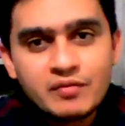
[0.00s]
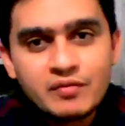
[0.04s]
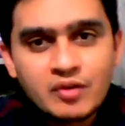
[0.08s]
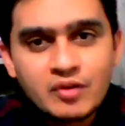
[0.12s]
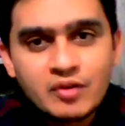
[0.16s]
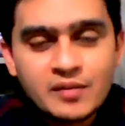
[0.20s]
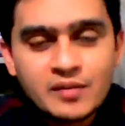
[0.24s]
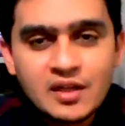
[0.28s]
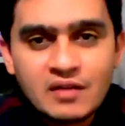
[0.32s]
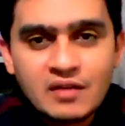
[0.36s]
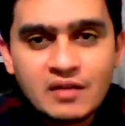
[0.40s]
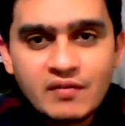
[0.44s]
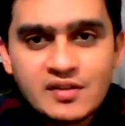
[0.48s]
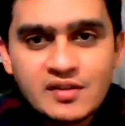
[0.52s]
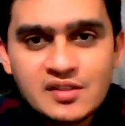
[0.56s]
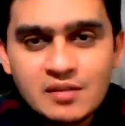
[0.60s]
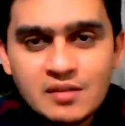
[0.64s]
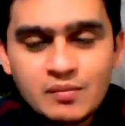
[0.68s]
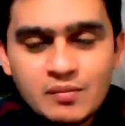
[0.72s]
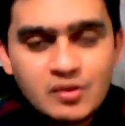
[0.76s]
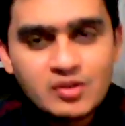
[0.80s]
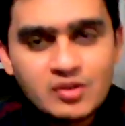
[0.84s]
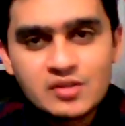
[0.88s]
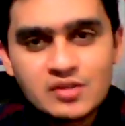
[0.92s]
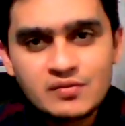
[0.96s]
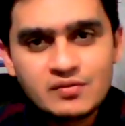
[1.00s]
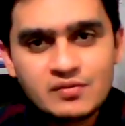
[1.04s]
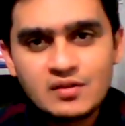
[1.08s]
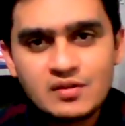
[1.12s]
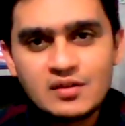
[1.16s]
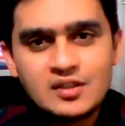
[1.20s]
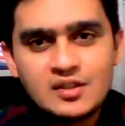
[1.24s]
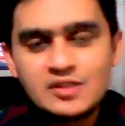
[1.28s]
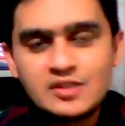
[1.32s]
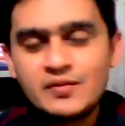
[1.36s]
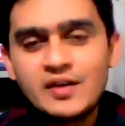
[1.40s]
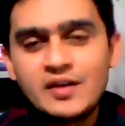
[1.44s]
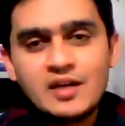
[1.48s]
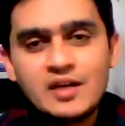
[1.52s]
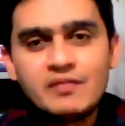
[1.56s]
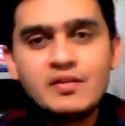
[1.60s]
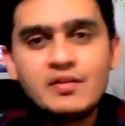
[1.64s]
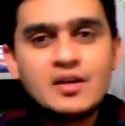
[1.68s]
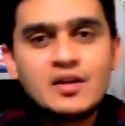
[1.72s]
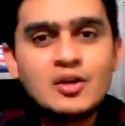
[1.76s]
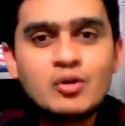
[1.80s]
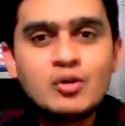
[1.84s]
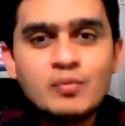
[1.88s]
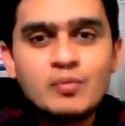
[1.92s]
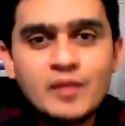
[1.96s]
them from the equation because it's very
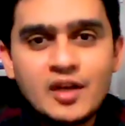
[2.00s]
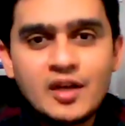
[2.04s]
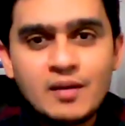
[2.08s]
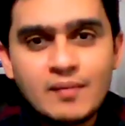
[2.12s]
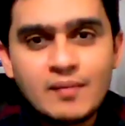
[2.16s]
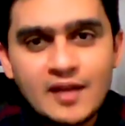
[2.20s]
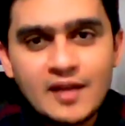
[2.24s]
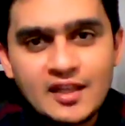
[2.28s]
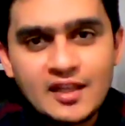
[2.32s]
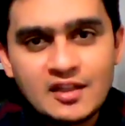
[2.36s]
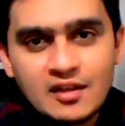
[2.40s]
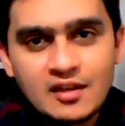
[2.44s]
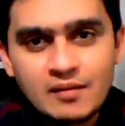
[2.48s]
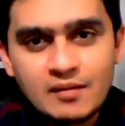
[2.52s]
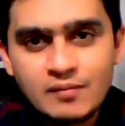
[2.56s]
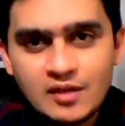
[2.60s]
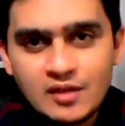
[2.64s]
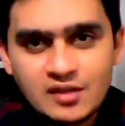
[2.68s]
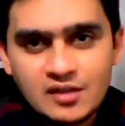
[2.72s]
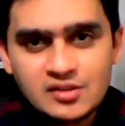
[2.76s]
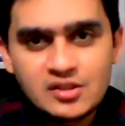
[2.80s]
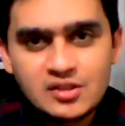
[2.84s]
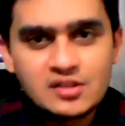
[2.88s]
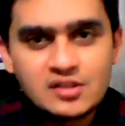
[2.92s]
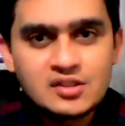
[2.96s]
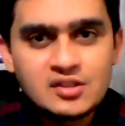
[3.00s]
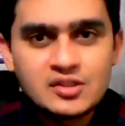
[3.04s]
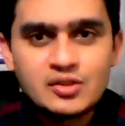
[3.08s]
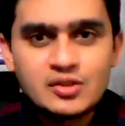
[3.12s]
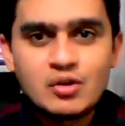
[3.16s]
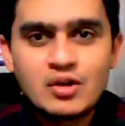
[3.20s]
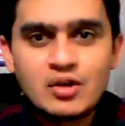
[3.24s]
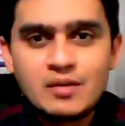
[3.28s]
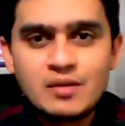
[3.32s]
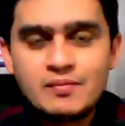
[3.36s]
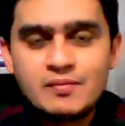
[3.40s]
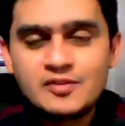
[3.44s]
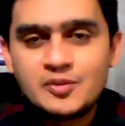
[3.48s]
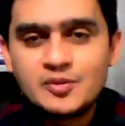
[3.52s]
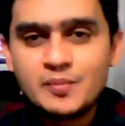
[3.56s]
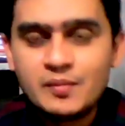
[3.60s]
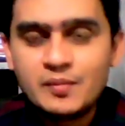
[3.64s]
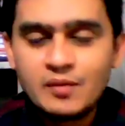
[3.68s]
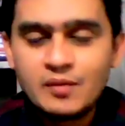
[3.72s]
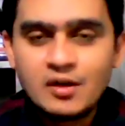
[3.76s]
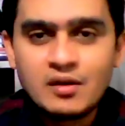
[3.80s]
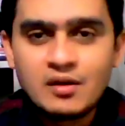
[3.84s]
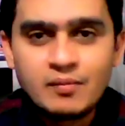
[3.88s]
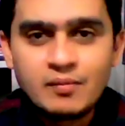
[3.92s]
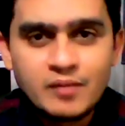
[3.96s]
difficult to become like them in such a short
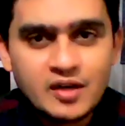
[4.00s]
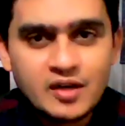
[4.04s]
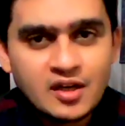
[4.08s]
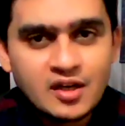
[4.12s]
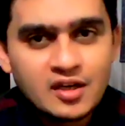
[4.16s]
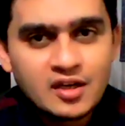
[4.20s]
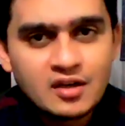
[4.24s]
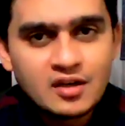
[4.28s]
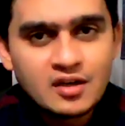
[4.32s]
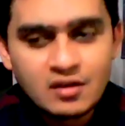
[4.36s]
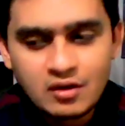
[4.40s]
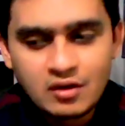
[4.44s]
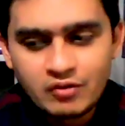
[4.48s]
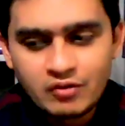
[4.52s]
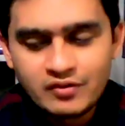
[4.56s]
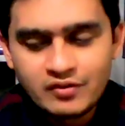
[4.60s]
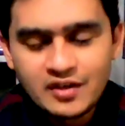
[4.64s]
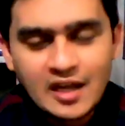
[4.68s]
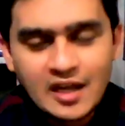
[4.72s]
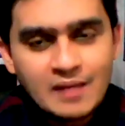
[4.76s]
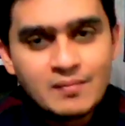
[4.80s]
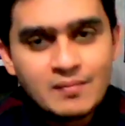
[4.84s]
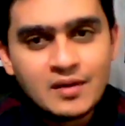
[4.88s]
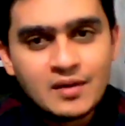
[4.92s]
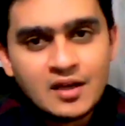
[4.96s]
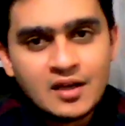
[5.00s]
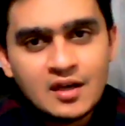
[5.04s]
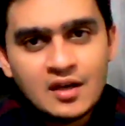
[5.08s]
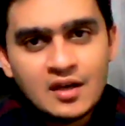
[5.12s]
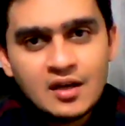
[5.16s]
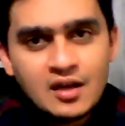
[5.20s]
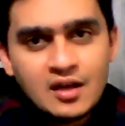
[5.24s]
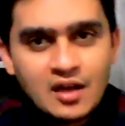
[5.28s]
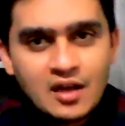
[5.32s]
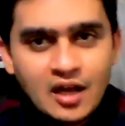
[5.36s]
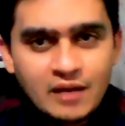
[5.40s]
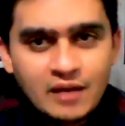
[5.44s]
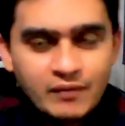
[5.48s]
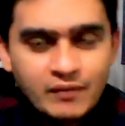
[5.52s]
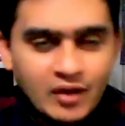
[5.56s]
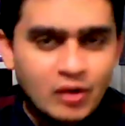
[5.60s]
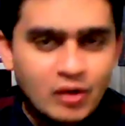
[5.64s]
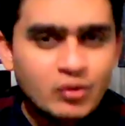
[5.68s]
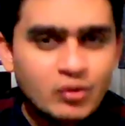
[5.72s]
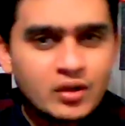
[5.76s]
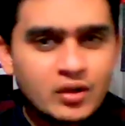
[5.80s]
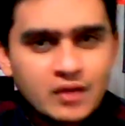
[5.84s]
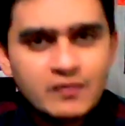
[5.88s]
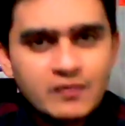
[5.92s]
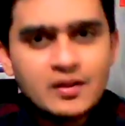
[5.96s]
period of time. And we
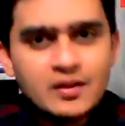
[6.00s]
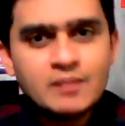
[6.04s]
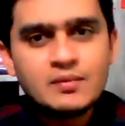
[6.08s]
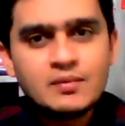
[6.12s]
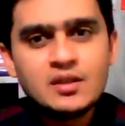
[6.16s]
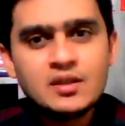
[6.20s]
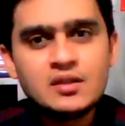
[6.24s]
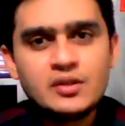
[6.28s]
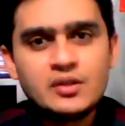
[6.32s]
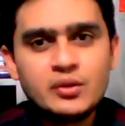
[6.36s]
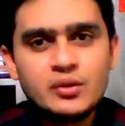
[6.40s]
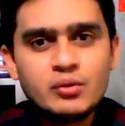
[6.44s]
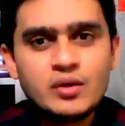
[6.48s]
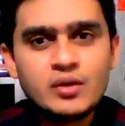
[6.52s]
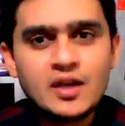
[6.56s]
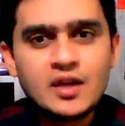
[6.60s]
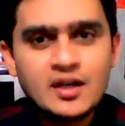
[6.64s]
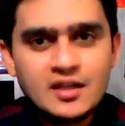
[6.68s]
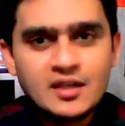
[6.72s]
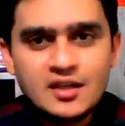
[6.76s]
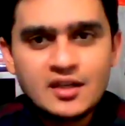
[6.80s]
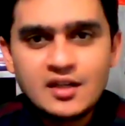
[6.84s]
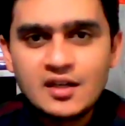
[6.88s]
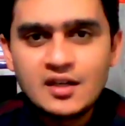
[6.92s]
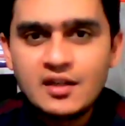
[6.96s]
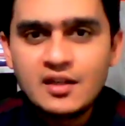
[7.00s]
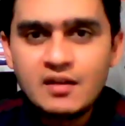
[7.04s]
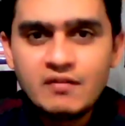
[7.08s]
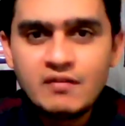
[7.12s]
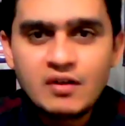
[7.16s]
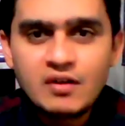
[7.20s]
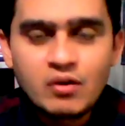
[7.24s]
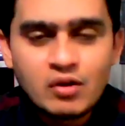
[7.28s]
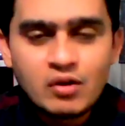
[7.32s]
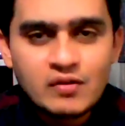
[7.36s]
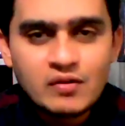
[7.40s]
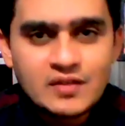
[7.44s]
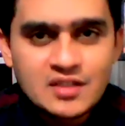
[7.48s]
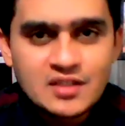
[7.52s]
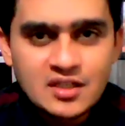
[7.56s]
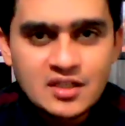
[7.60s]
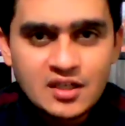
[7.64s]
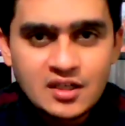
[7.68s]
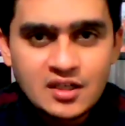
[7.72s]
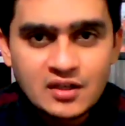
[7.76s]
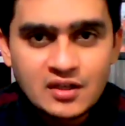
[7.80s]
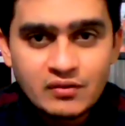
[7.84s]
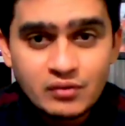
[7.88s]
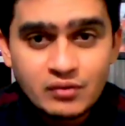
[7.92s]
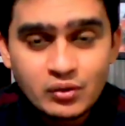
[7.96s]
have to give them the due credit that they were always
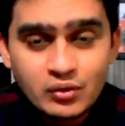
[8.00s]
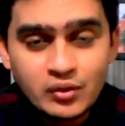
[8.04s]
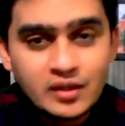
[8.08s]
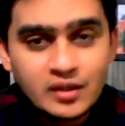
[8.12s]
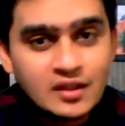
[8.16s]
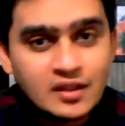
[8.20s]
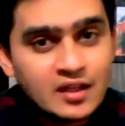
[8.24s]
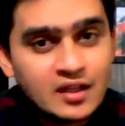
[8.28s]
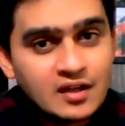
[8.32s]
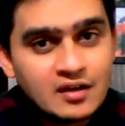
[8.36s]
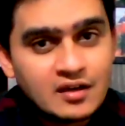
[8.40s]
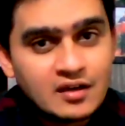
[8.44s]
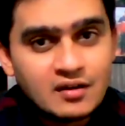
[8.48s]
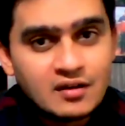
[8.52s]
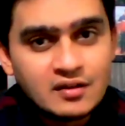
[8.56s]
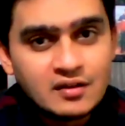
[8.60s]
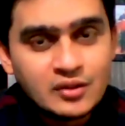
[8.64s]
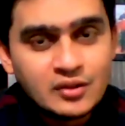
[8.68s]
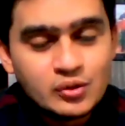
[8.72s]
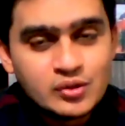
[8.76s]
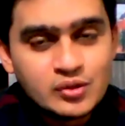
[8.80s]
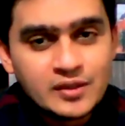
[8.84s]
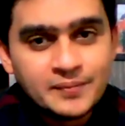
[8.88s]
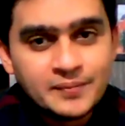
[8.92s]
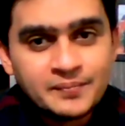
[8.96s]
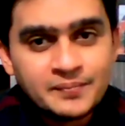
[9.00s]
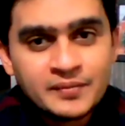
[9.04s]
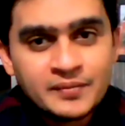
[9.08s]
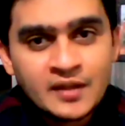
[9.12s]
attentive during their UG.